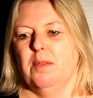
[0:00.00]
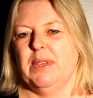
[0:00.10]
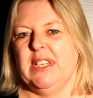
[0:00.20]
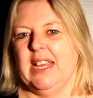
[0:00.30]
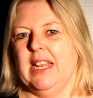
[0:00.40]

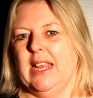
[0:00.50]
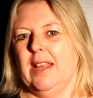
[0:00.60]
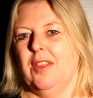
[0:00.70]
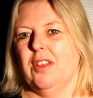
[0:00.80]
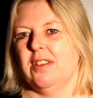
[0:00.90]

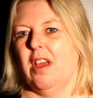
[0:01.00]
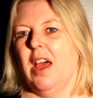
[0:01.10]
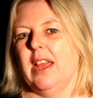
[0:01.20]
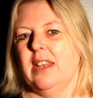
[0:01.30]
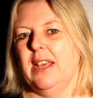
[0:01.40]
particularly the
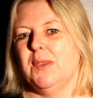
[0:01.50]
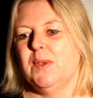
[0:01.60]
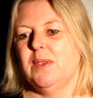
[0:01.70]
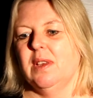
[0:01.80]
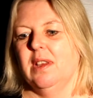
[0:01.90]

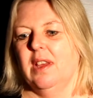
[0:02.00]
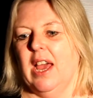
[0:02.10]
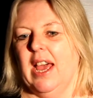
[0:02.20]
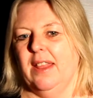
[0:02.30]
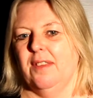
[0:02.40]
tiredness
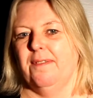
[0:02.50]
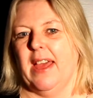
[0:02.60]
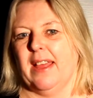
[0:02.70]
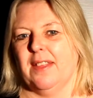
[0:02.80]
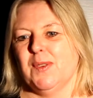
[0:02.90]
and the
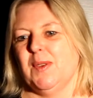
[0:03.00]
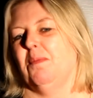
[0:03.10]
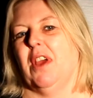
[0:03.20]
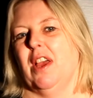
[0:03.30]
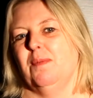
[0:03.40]
fact that
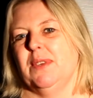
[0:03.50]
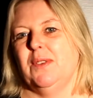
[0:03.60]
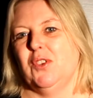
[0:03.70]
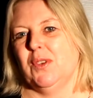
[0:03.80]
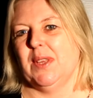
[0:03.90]
sometimes
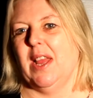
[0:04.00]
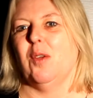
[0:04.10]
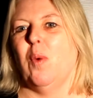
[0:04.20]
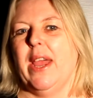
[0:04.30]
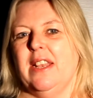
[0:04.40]
it's just
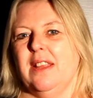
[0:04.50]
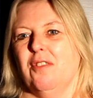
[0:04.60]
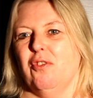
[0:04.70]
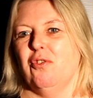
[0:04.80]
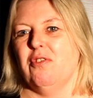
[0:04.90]
like wading
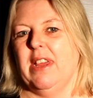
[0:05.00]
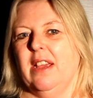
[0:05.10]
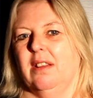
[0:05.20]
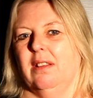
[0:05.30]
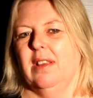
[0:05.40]
through
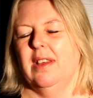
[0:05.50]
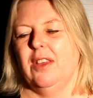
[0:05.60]
treacle.